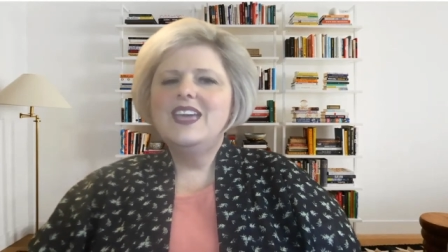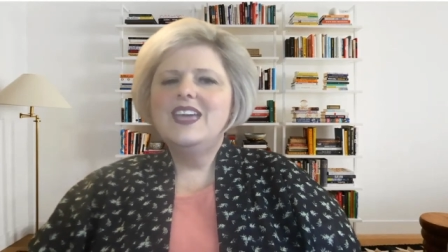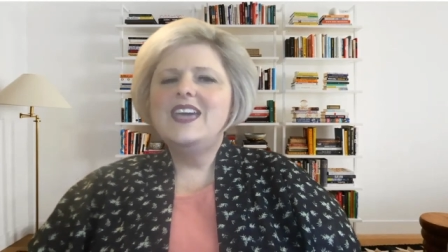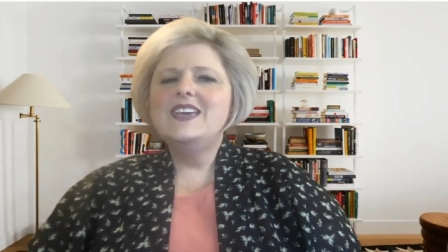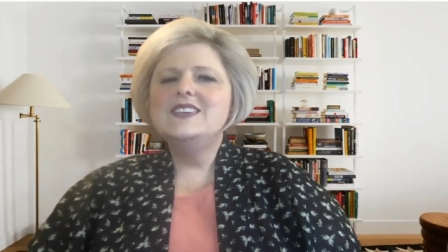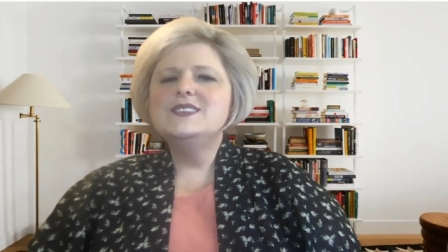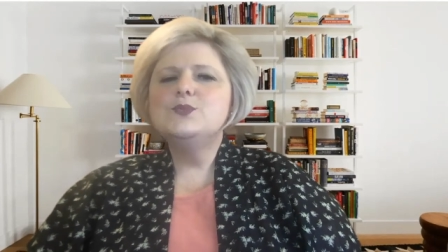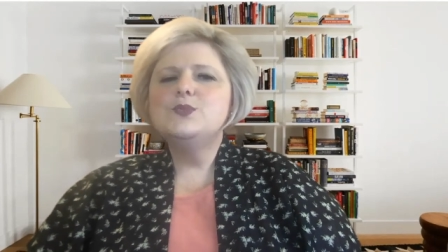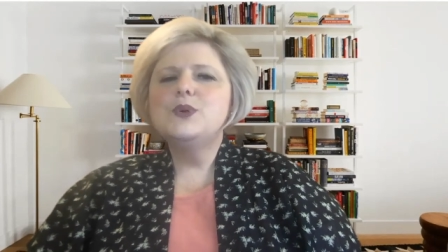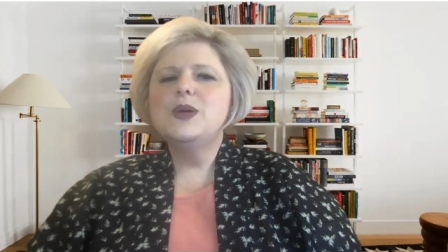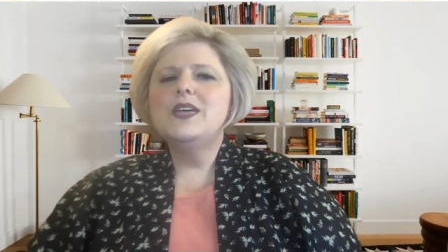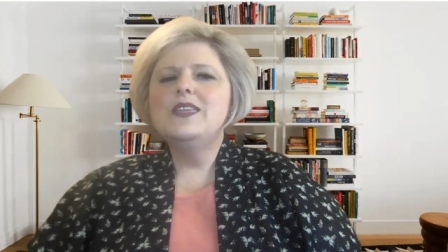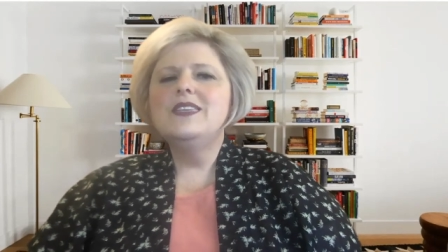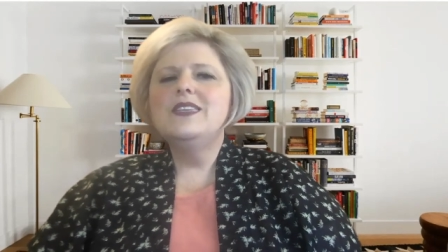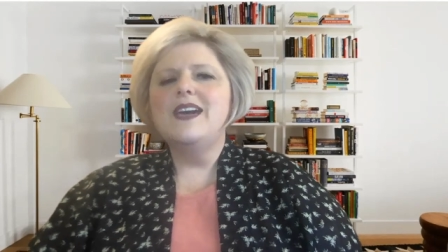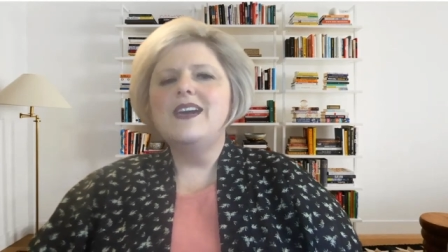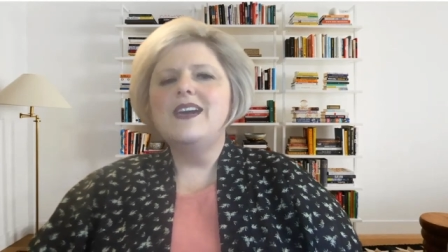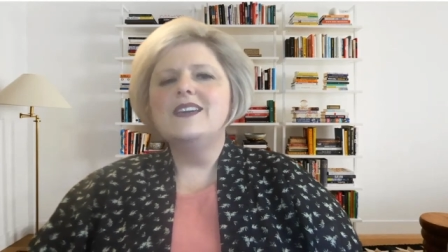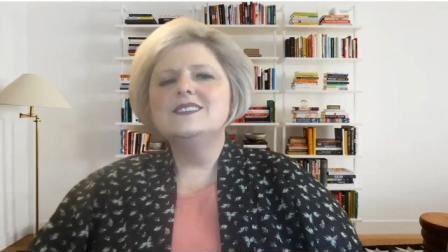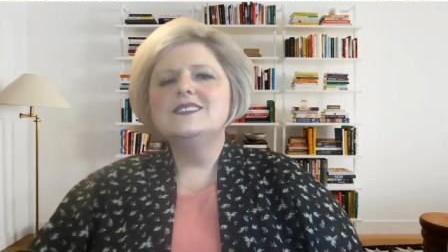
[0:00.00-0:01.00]
as well
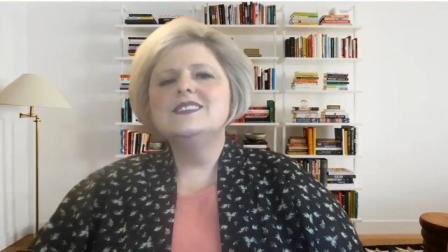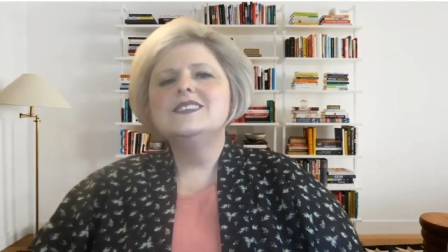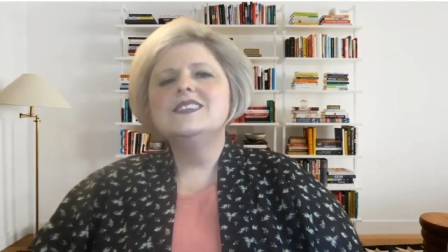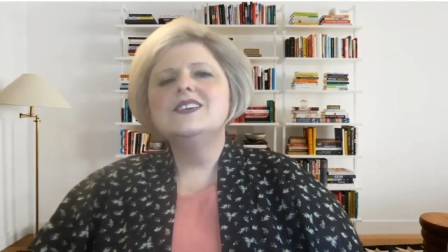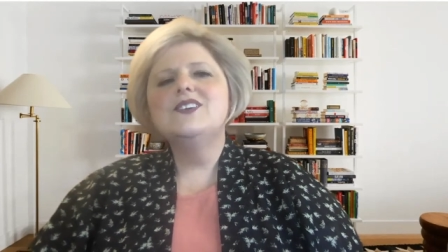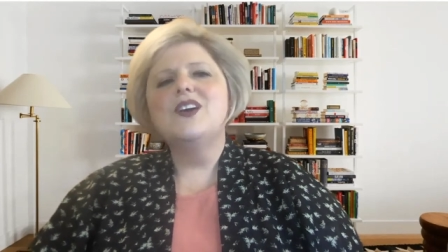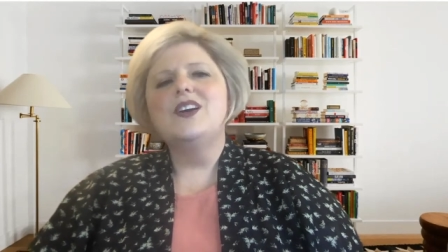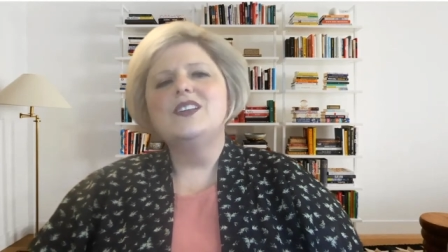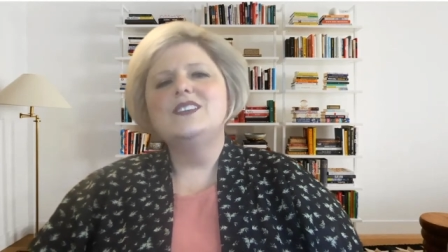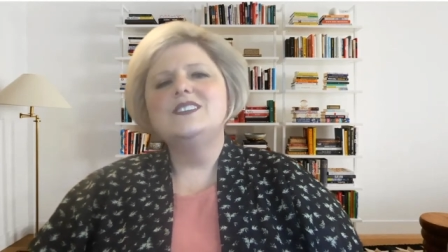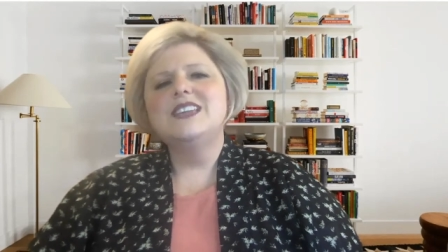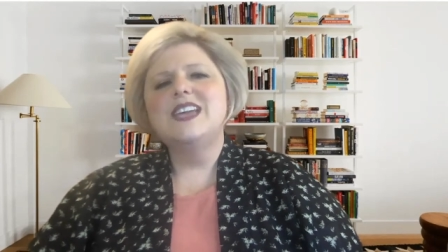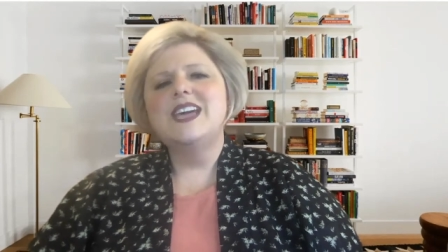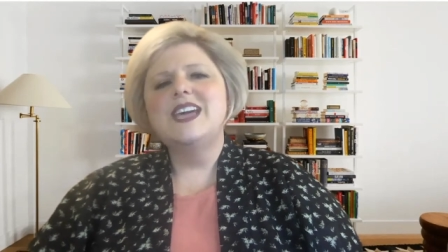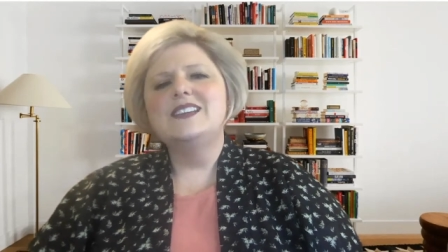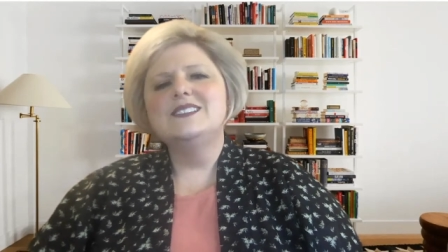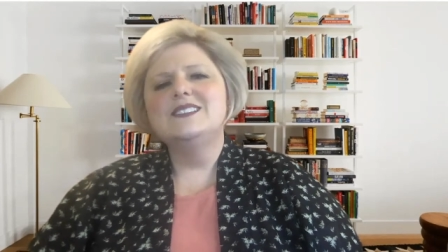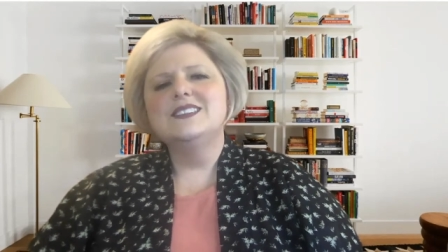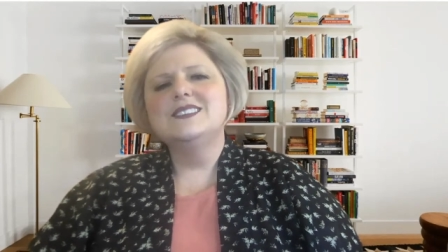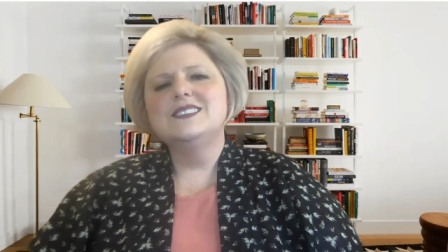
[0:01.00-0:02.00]
as the
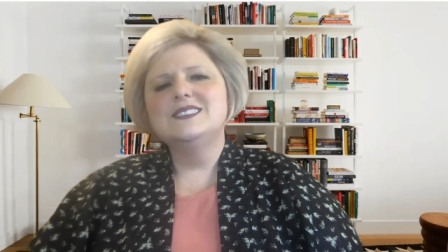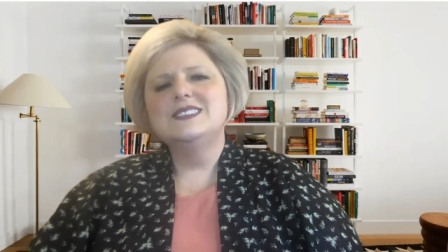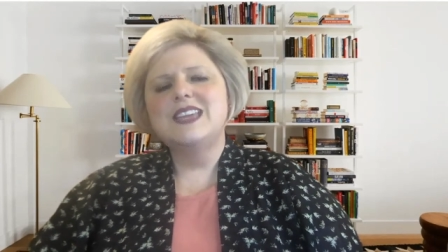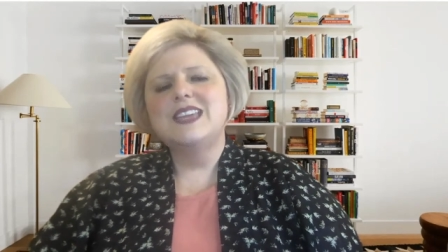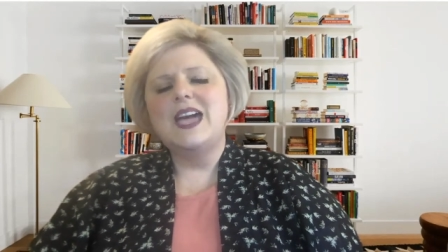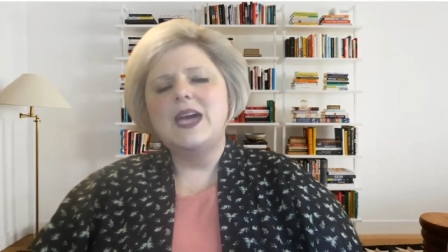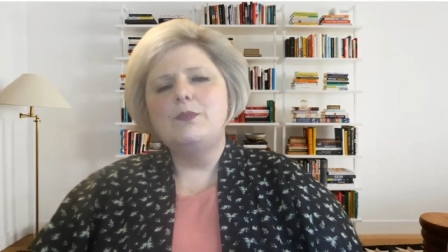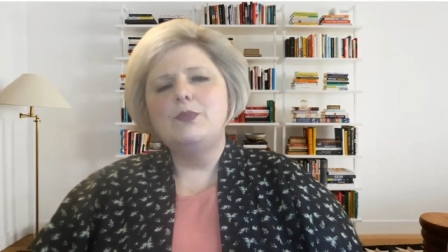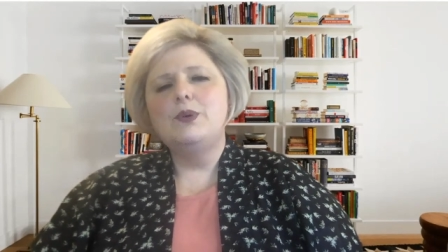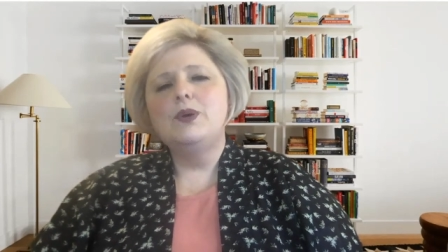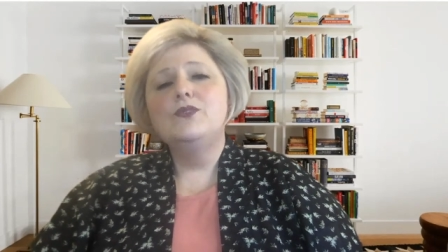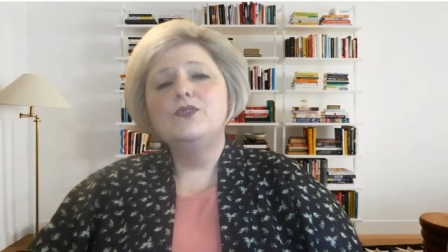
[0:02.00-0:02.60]
Contact Us tab